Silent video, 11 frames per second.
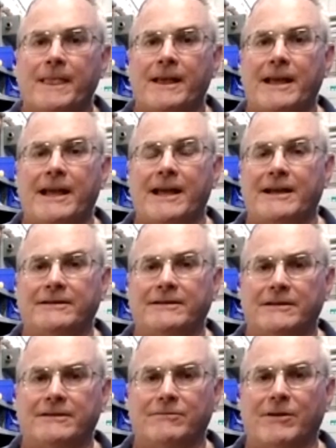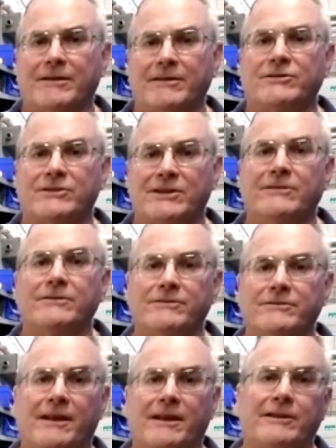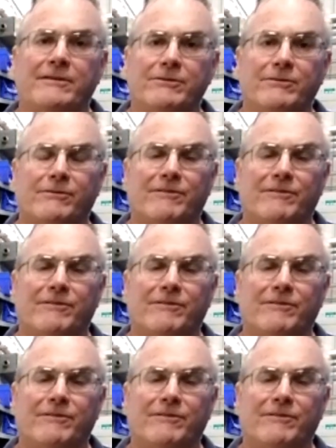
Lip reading: and run their schedules like you would